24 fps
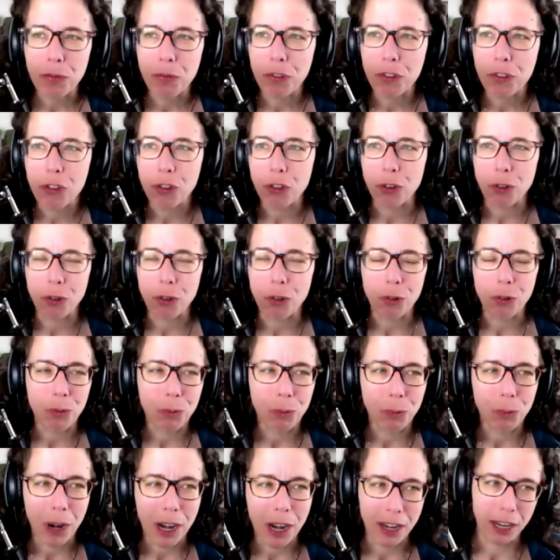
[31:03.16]
shift
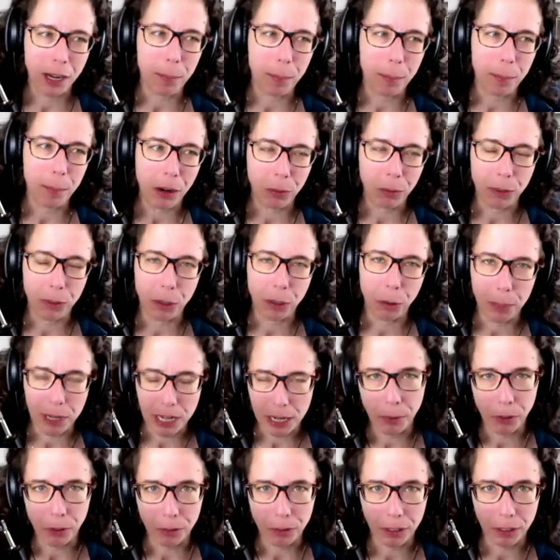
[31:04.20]
to writing about real
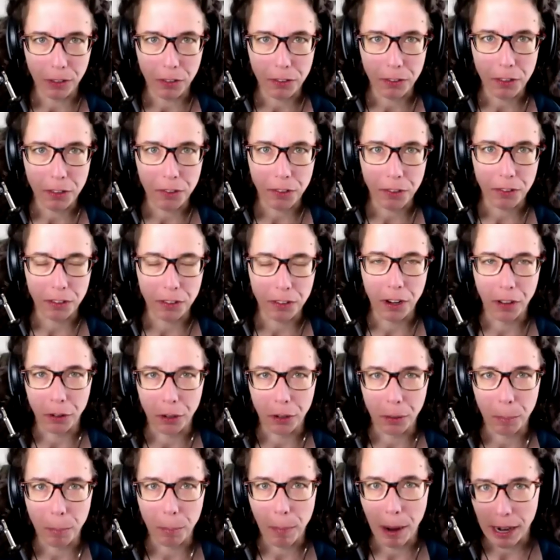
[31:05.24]
people, because this is
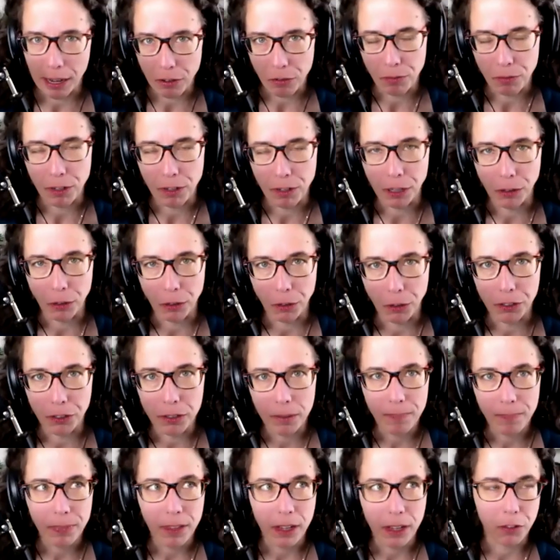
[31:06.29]
another minefield,
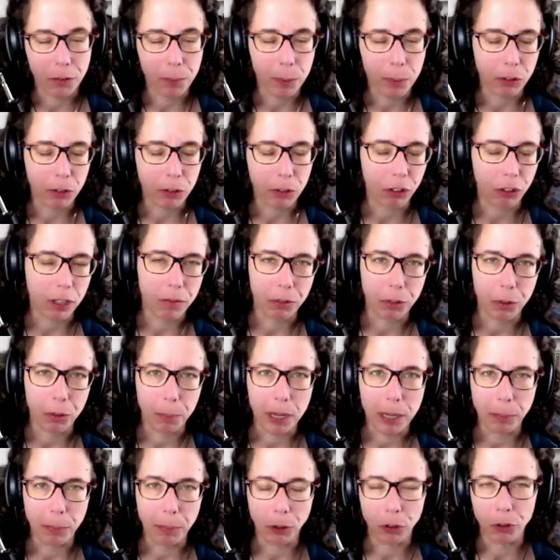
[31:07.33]
especially for
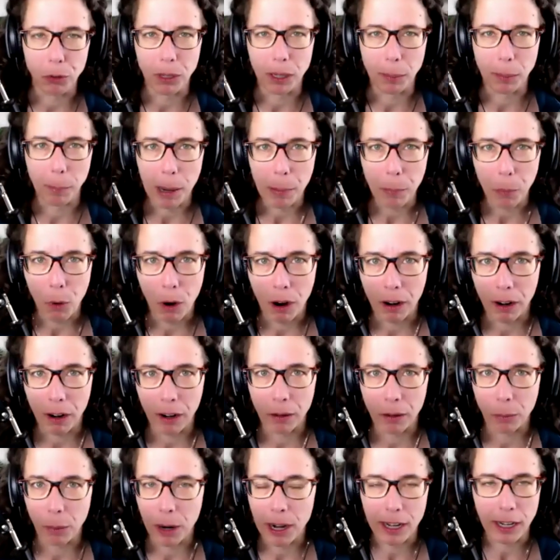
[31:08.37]
people doing
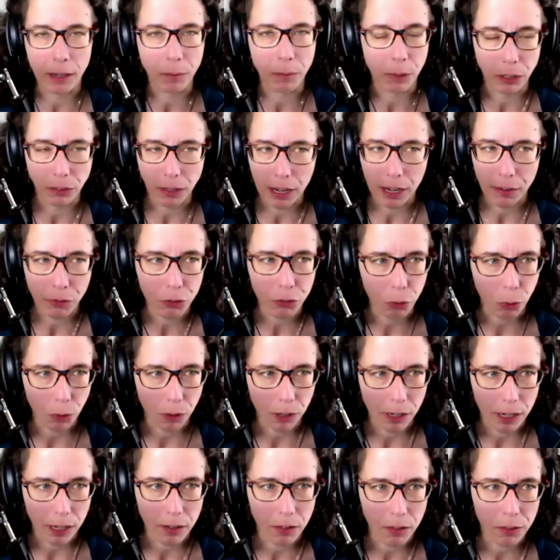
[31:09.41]
memoir, writing real life
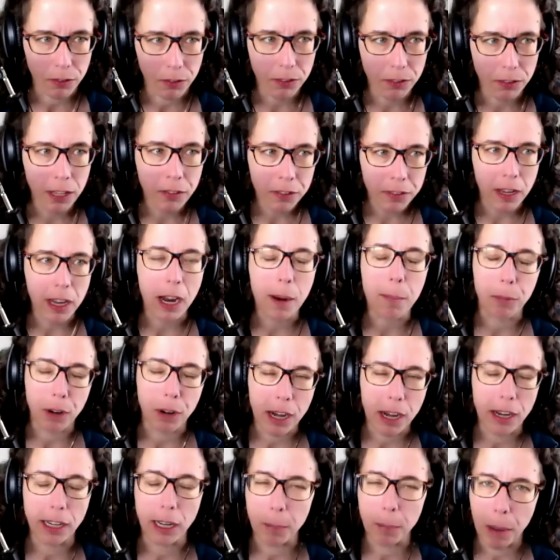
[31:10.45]
stories. Let's say I'm
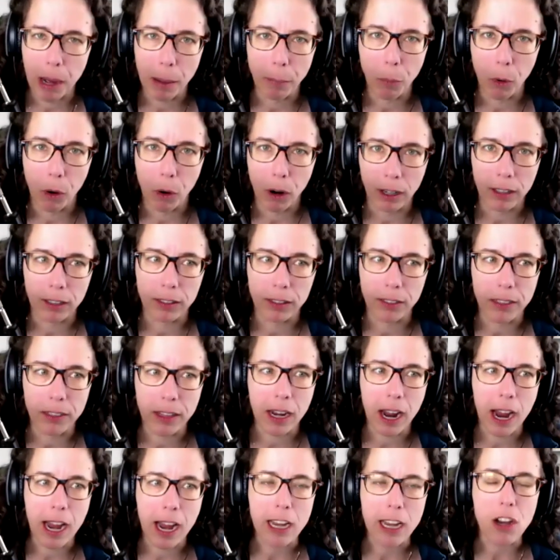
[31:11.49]
writing a memoir
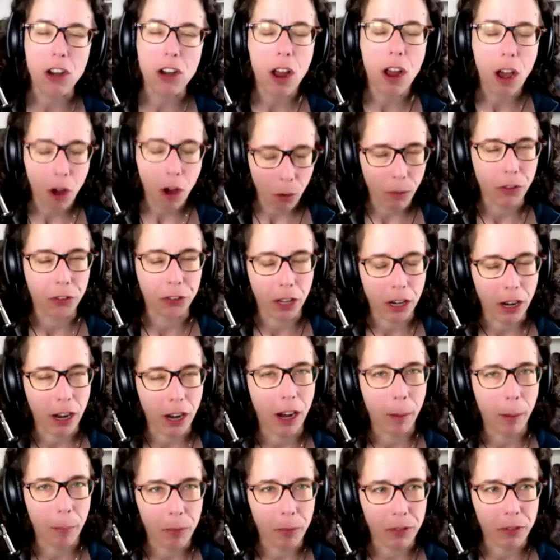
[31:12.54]
that I know is going
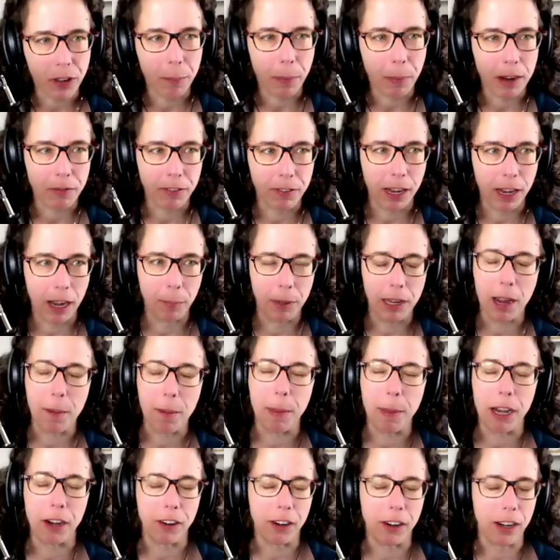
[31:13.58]
to upset my family. I'm
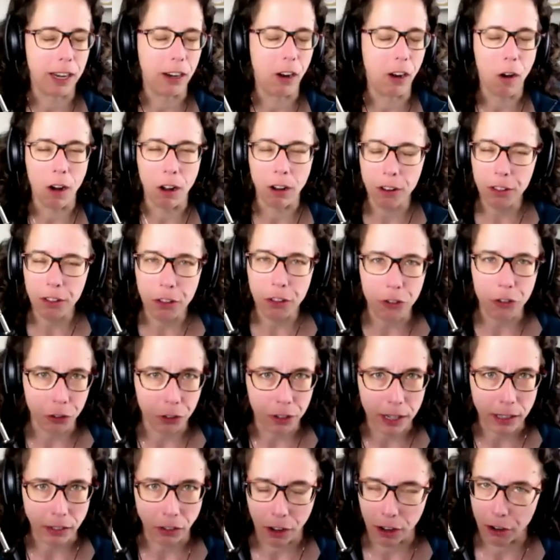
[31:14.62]
airing all the
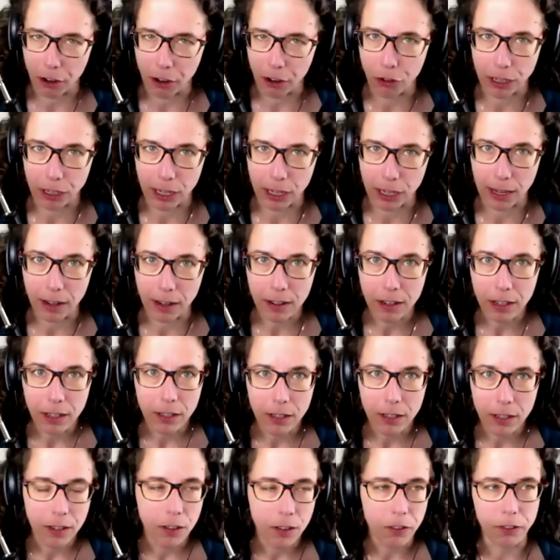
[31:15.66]
dirty laundry.
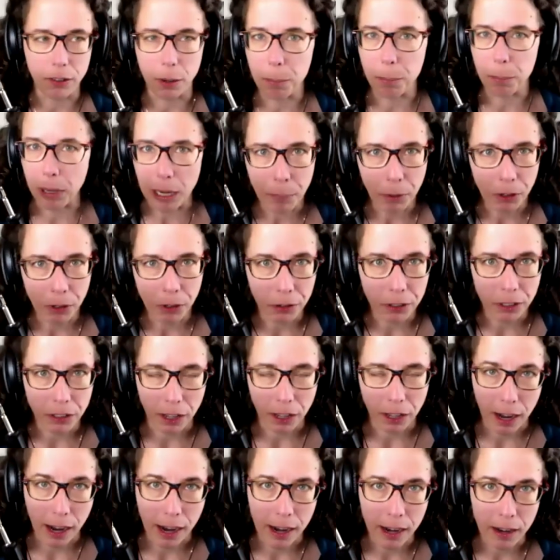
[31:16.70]
Some people are
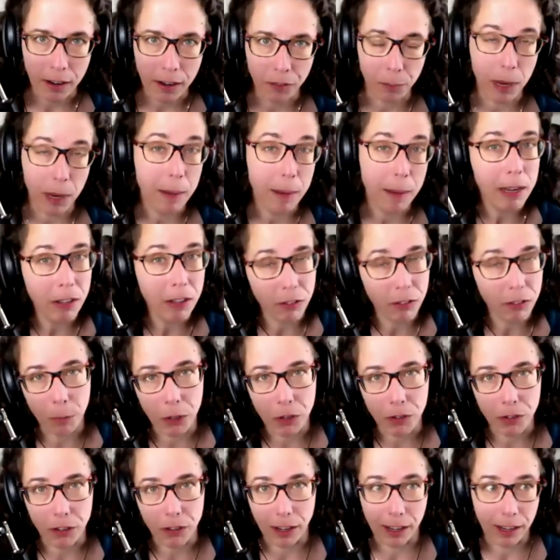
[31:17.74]
alive, maybe some are
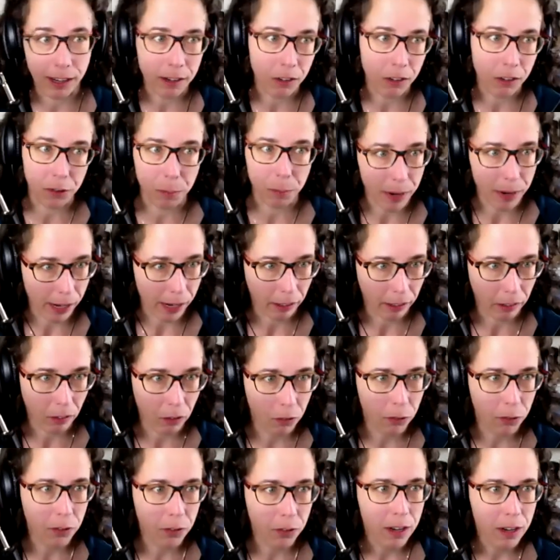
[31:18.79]
dead. It's a
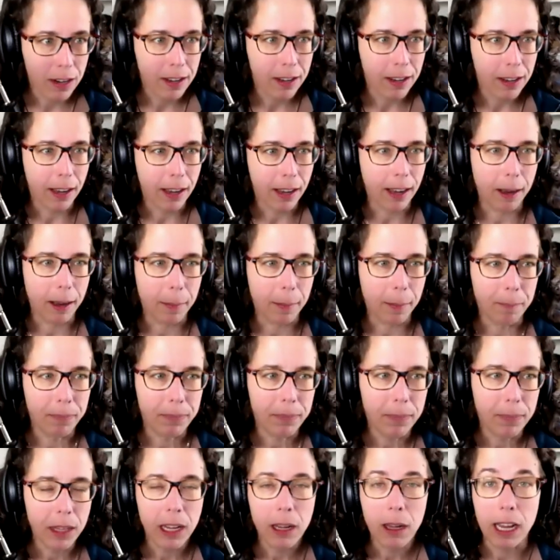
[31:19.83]
mix.
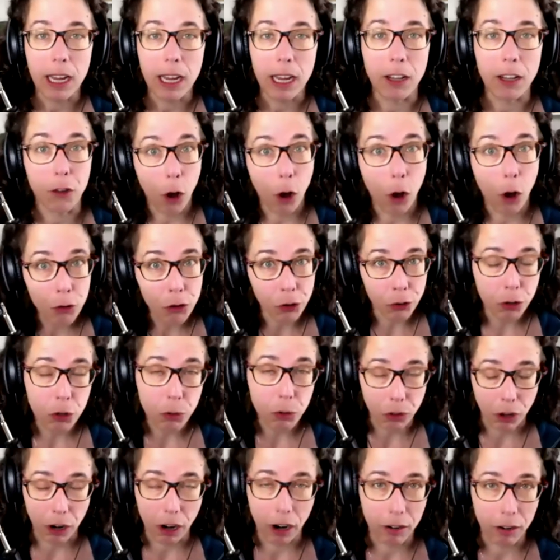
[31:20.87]
It's all true,
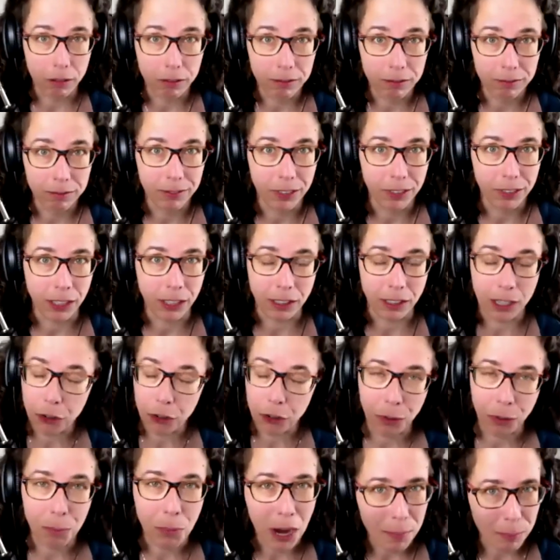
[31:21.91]
though, at least
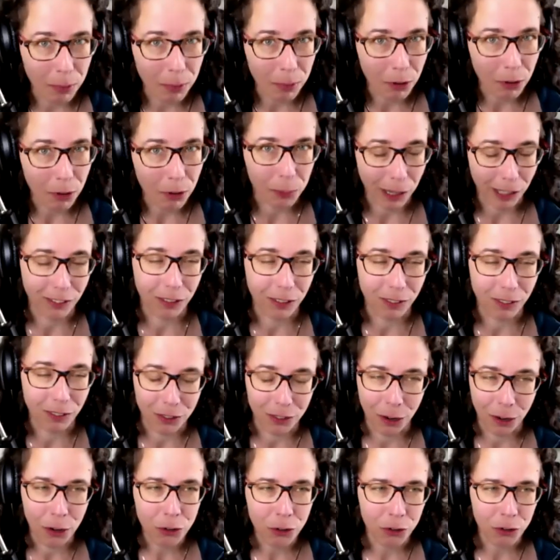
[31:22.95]
from my perspective,
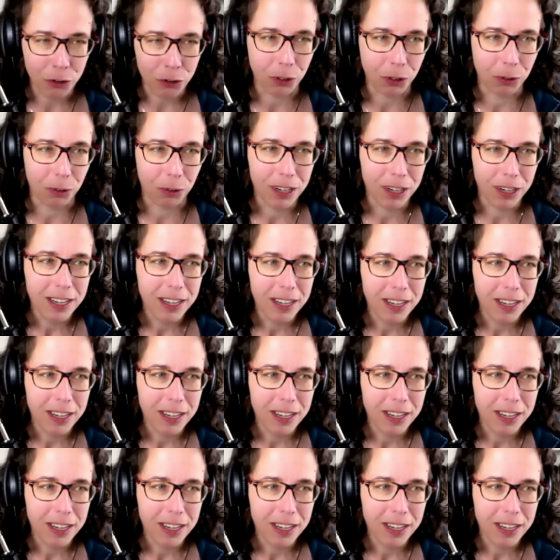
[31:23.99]
it's all true.